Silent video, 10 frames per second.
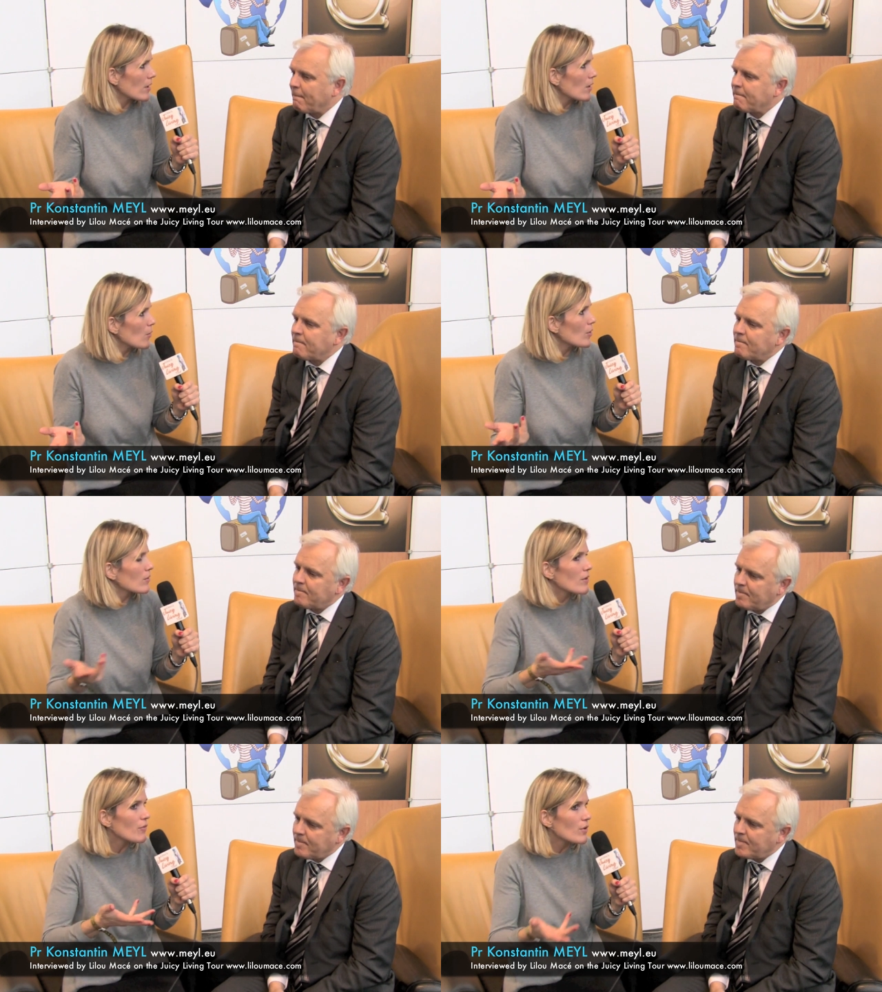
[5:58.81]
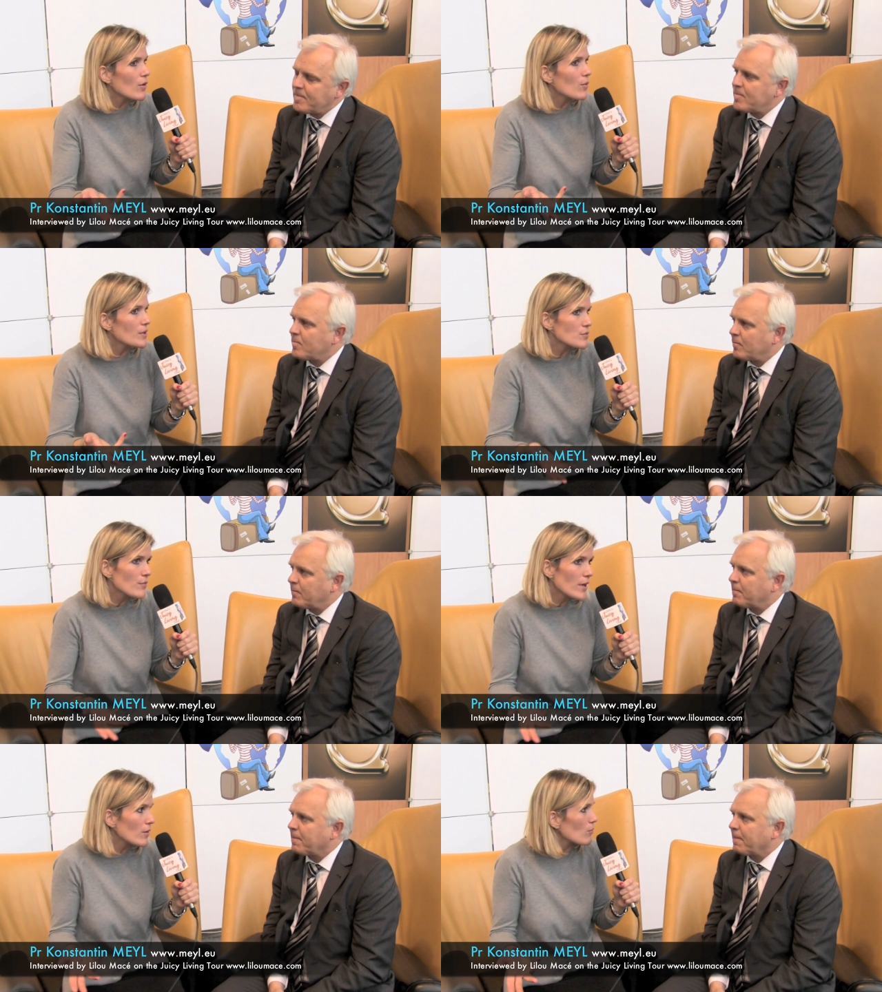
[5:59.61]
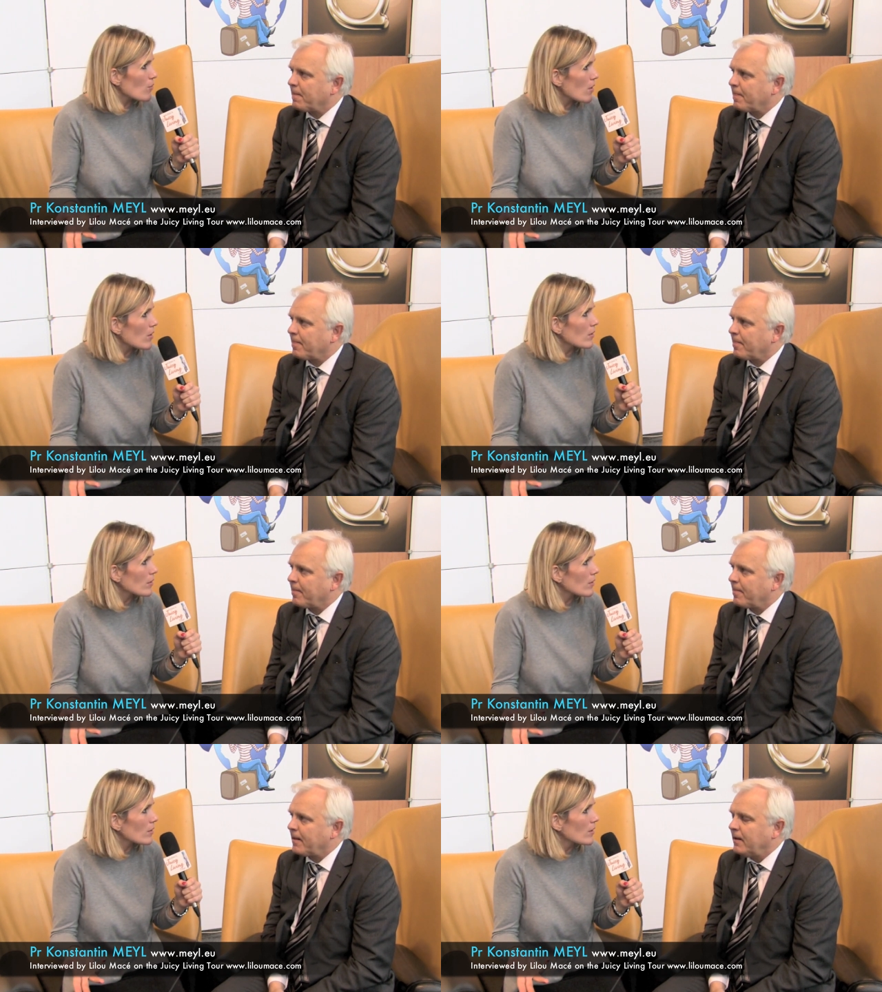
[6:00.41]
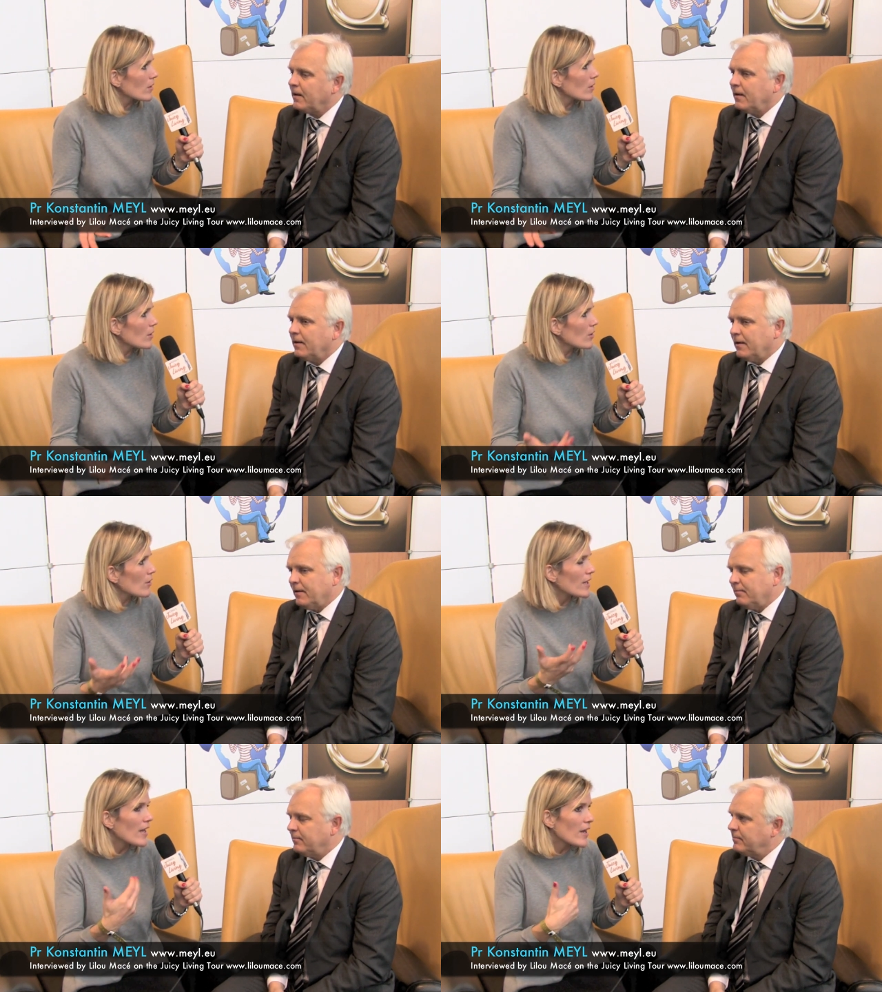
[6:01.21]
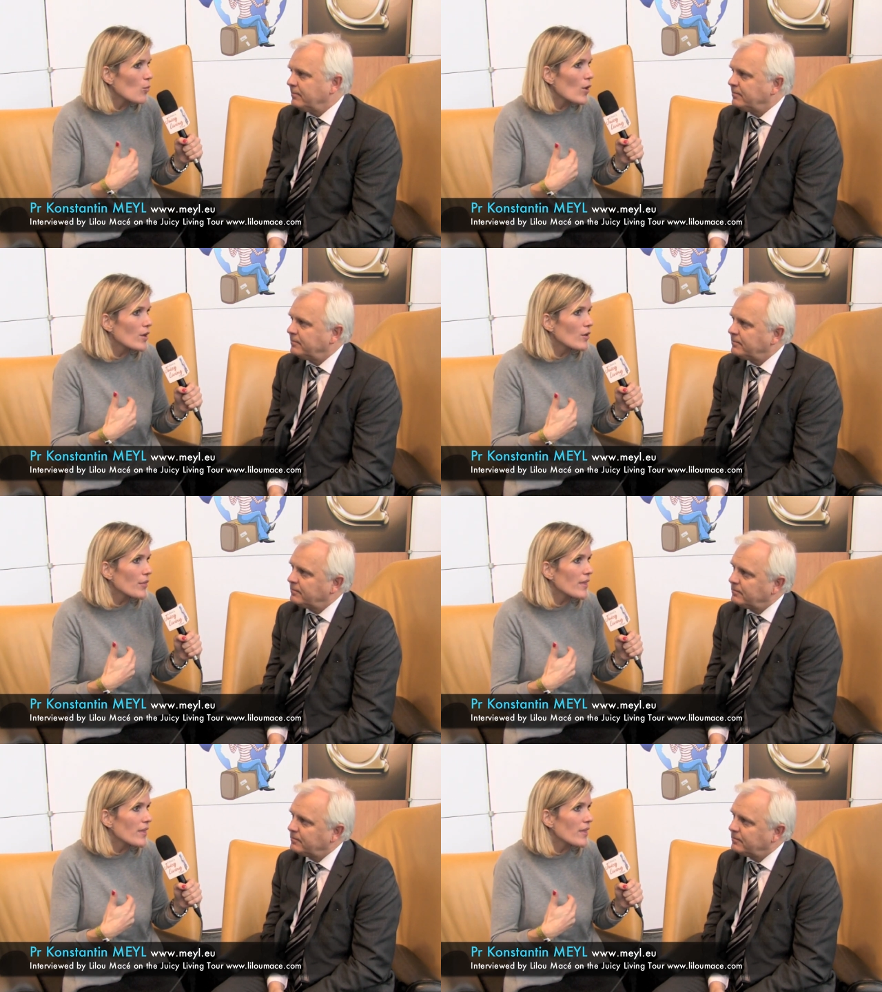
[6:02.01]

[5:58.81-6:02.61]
Speaker 1: Like, we don't even know what's right or wrong you know and and what are